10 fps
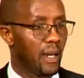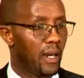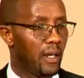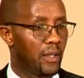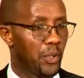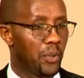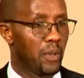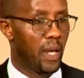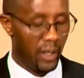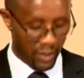uh,
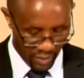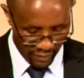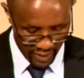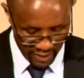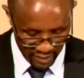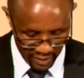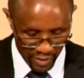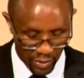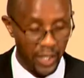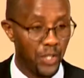uh, university
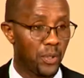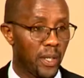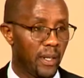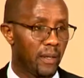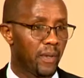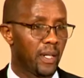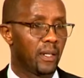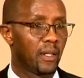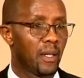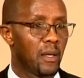education and
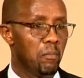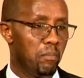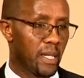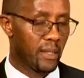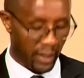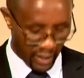even basic